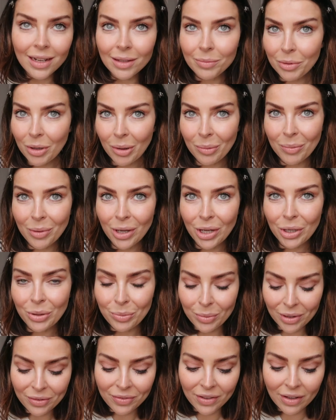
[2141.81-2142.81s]
lip combo,
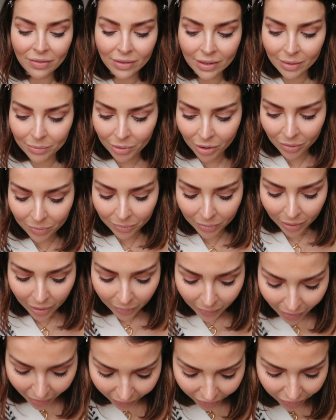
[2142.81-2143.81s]
my favourite lip combo
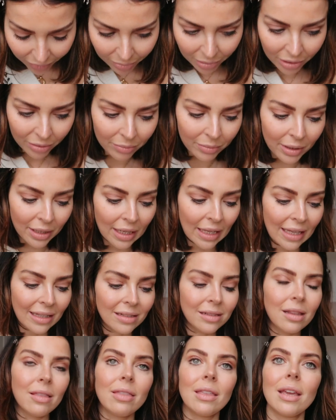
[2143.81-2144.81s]
at the moment
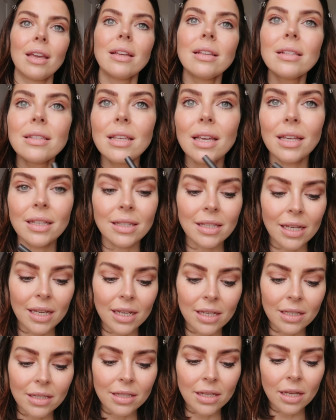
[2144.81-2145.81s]
is this. It
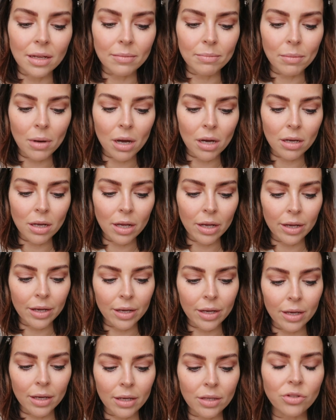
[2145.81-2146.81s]
is
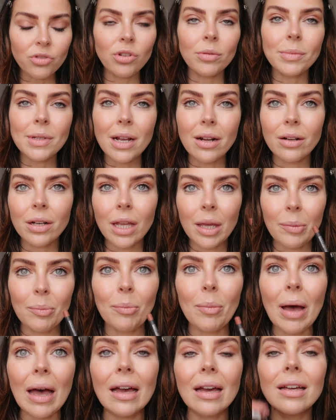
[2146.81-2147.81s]
my stripped down in
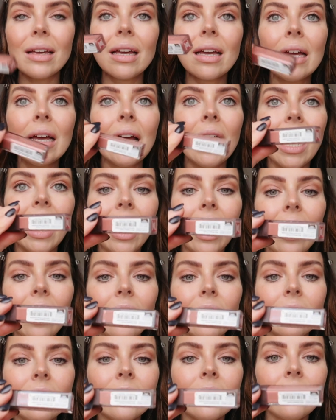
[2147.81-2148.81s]
MAC.
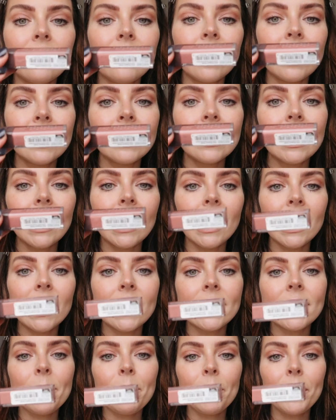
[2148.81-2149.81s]
And this
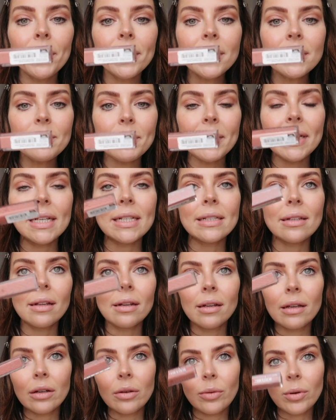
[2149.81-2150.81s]
is Burt's Bees
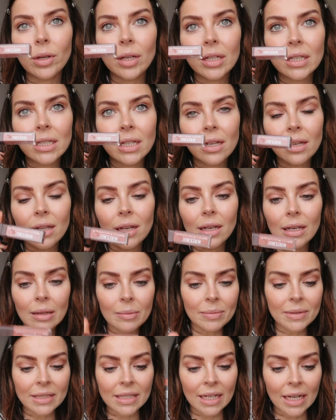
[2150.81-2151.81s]
liquid
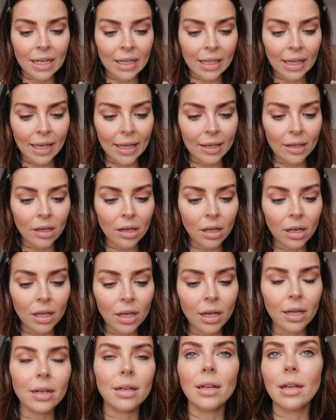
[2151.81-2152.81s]
lipstick in
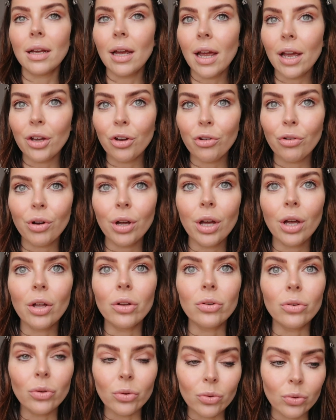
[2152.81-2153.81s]
colour Niagara
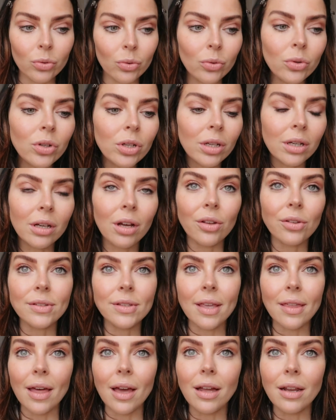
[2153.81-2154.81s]
Nude. Can't
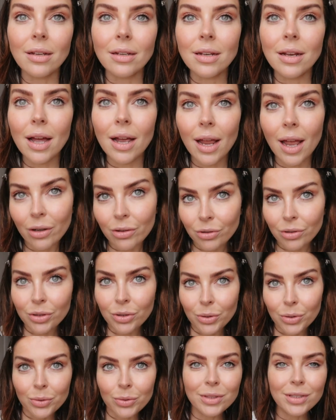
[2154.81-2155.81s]
say that. Niagara
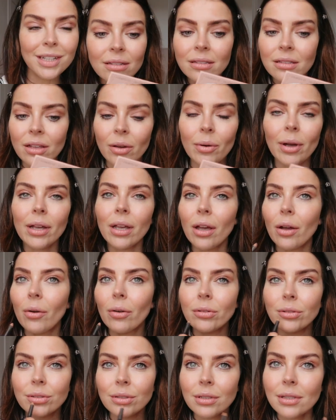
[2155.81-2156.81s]
Nude. So I
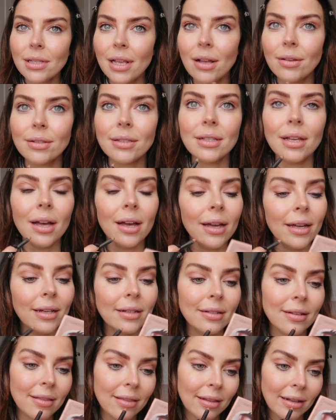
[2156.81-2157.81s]
go just
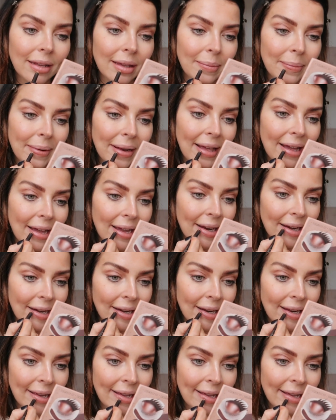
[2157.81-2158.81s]
outside the lip
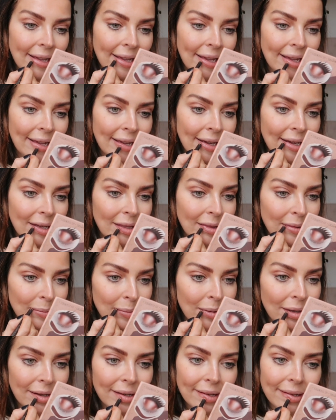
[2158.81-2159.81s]
line on the
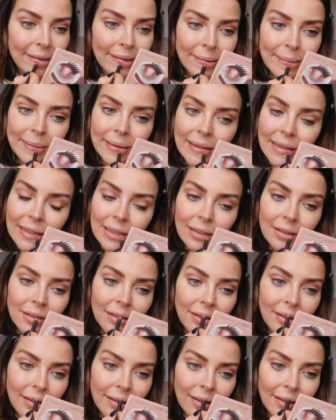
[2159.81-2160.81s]
bottom.
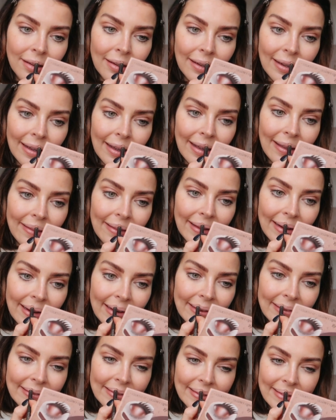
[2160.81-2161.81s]
And then
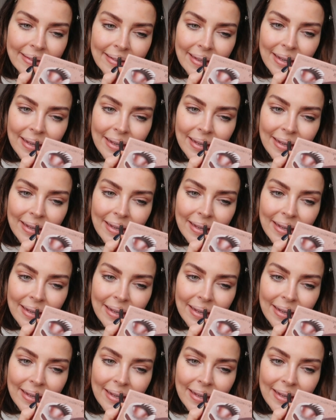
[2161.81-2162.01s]
I just